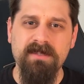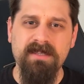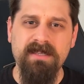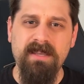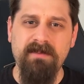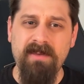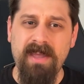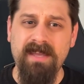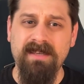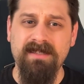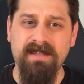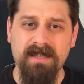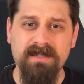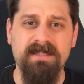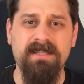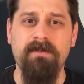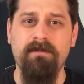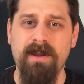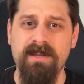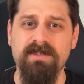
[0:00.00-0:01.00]
leave a
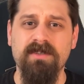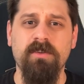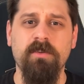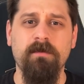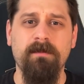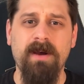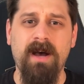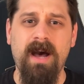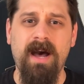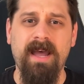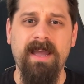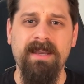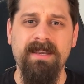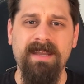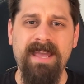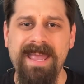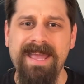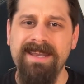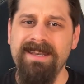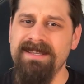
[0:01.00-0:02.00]
dusty residue behind,
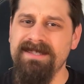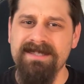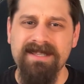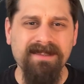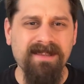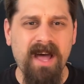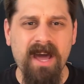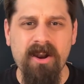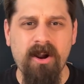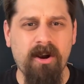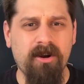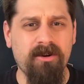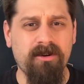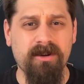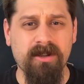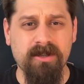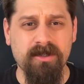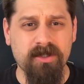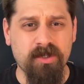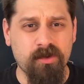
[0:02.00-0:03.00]
and it's a lot harder to
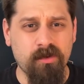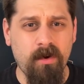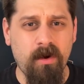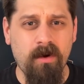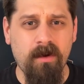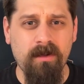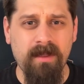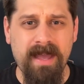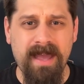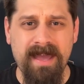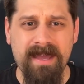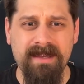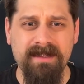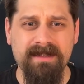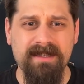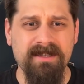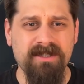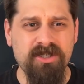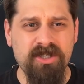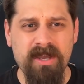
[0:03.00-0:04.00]
control and
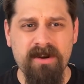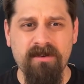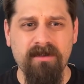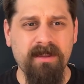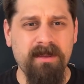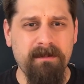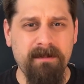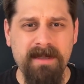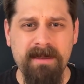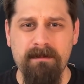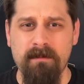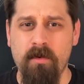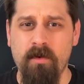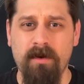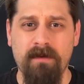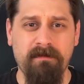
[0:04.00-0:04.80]
can generally be more